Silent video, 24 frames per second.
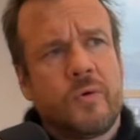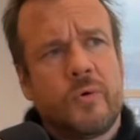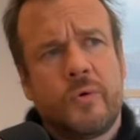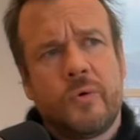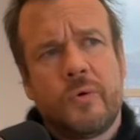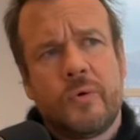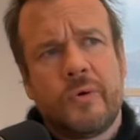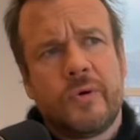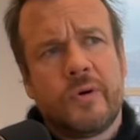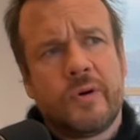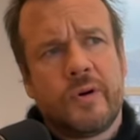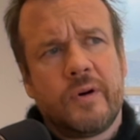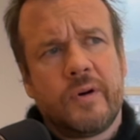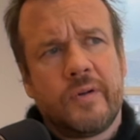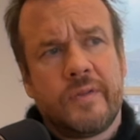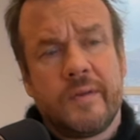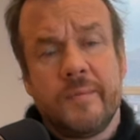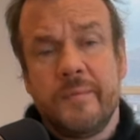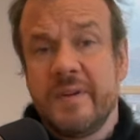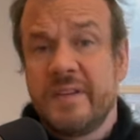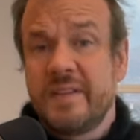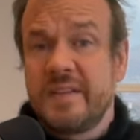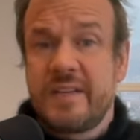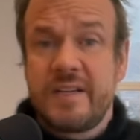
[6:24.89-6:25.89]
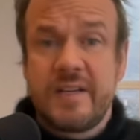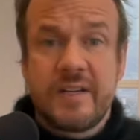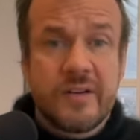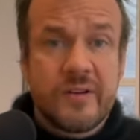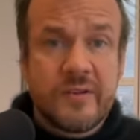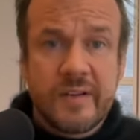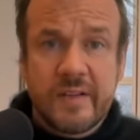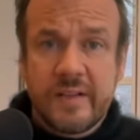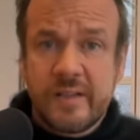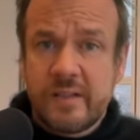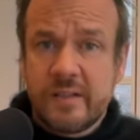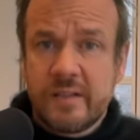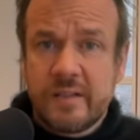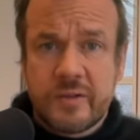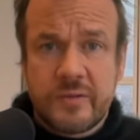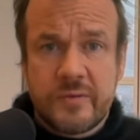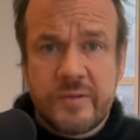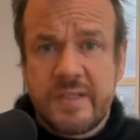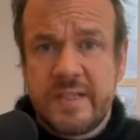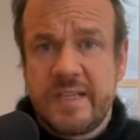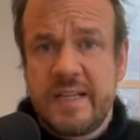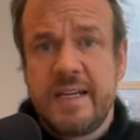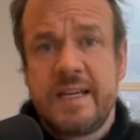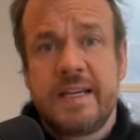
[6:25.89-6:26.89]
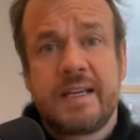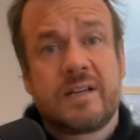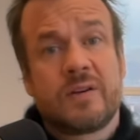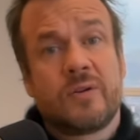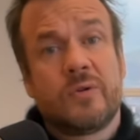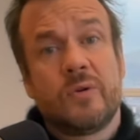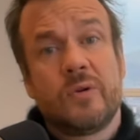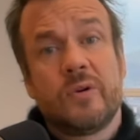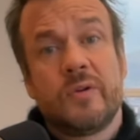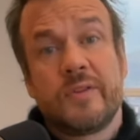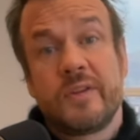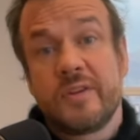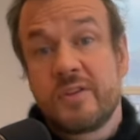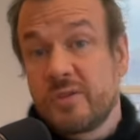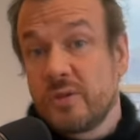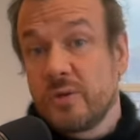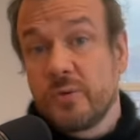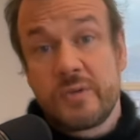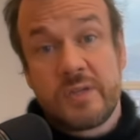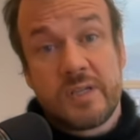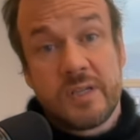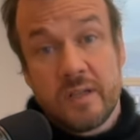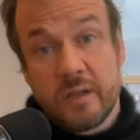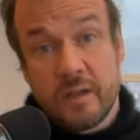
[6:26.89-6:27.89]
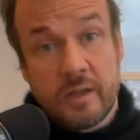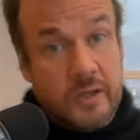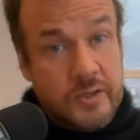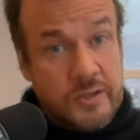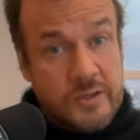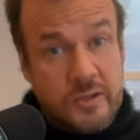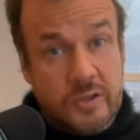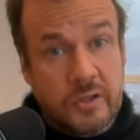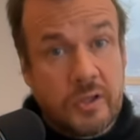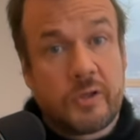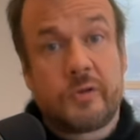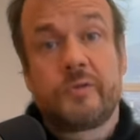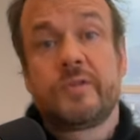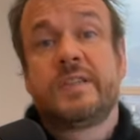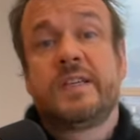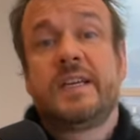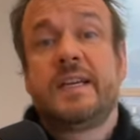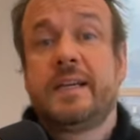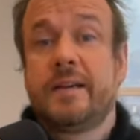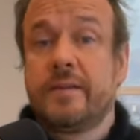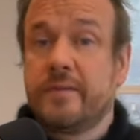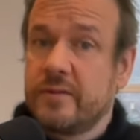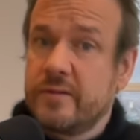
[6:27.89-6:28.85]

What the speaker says: or the material critique, or the sociological critique.